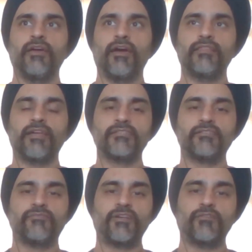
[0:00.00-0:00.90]
and that's
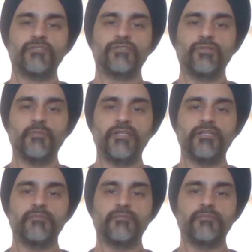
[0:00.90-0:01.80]
the fun of this whole
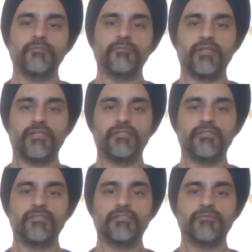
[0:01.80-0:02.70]
medium, right? In the
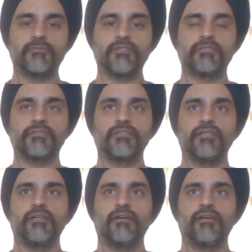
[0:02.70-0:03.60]
digital space,
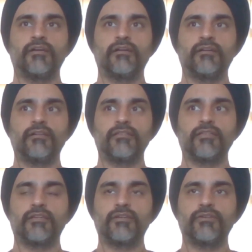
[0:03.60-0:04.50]

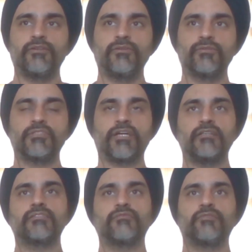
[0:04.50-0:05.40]
there are new
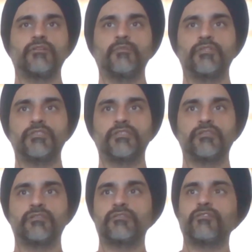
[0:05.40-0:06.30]
channels
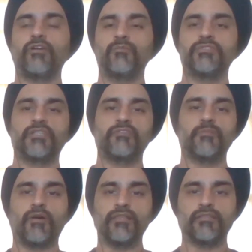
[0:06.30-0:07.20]
emerging almost every
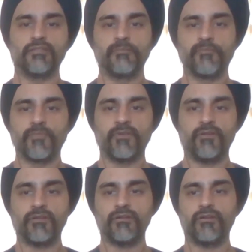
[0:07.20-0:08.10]
month,
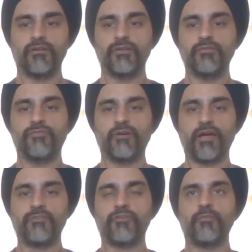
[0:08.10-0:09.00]
or a new
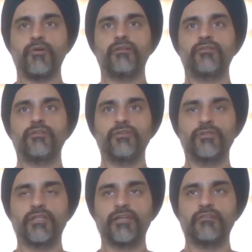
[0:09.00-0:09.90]
ad format or a
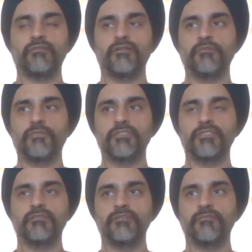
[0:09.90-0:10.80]
new tech
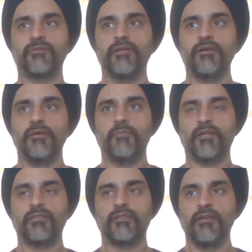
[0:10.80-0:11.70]
emerging every
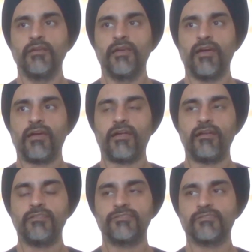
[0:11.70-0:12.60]
month.
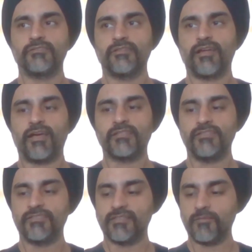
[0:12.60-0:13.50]
And as a
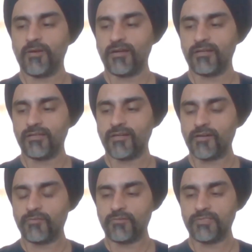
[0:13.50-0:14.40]
digital marketer,
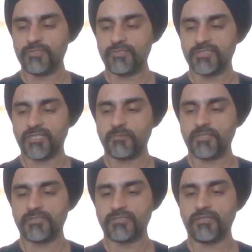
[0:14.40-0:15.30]
I've always kept
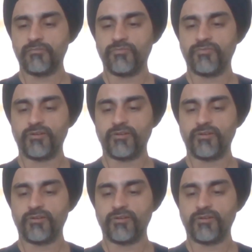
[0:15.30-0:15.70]
myself